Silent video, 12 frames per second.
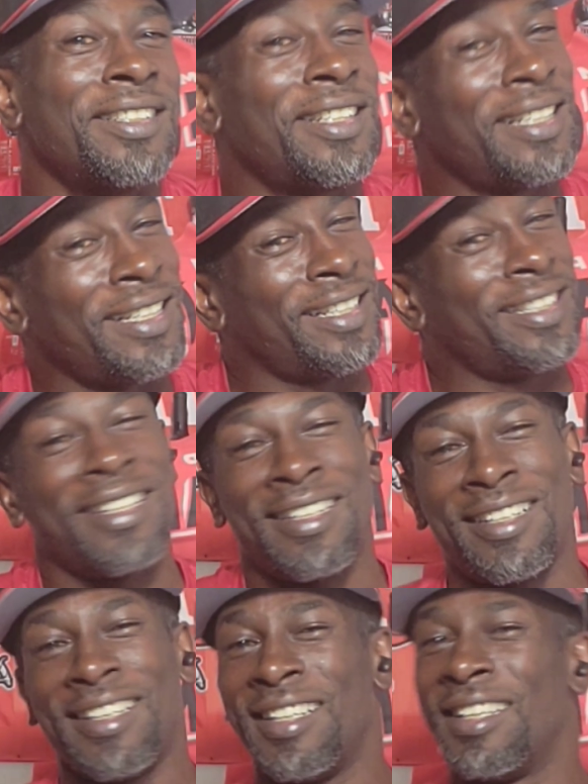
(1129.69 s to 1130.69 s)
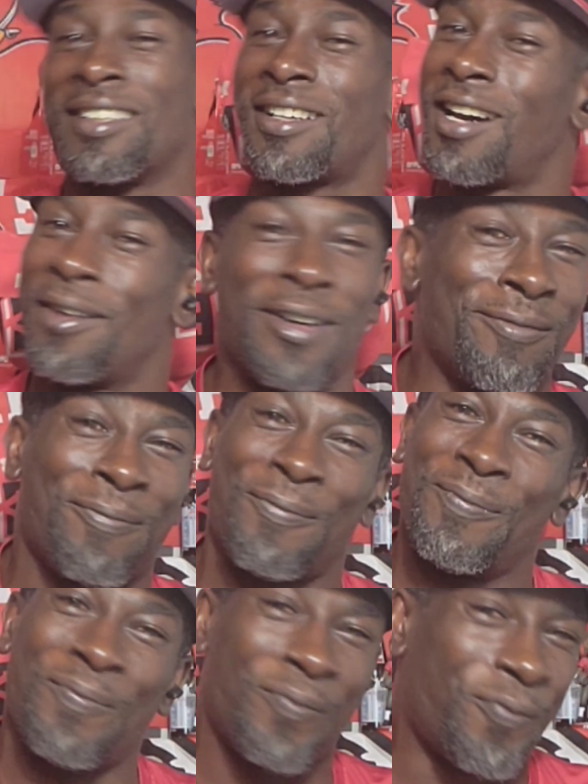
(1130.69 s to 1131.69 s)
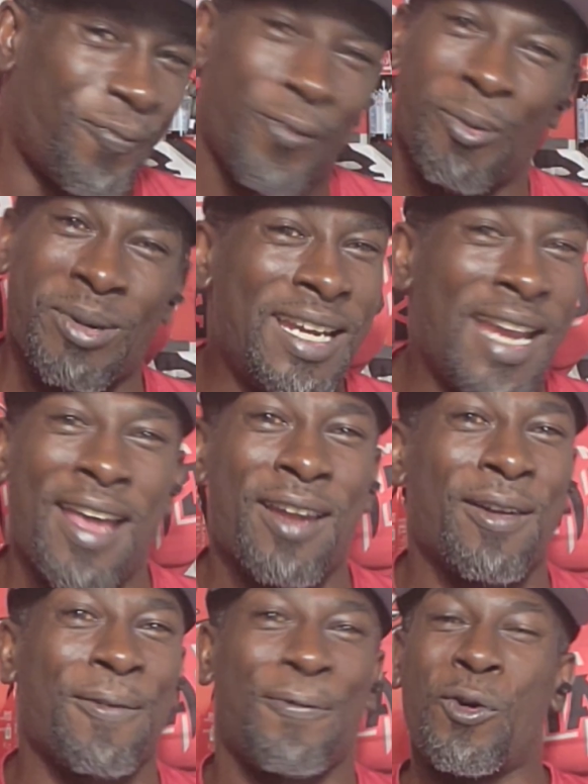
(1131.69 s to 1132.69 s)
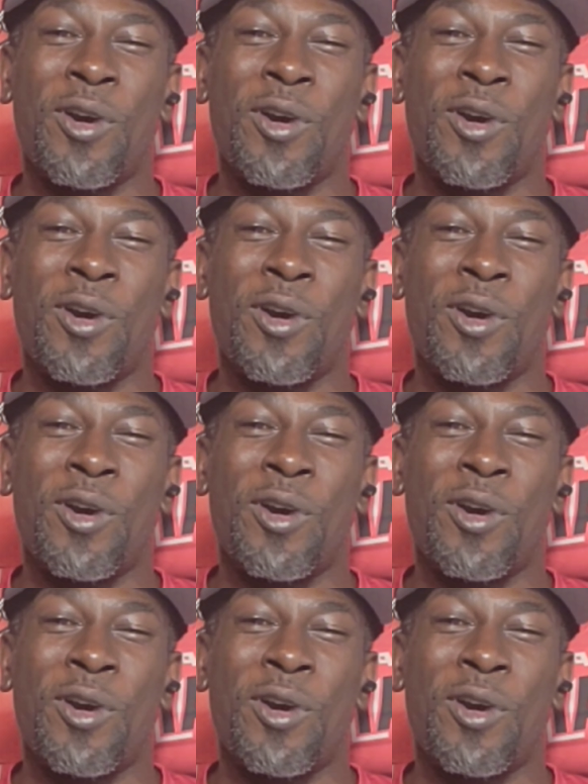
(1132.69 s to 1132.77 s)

He been covered 3 out of the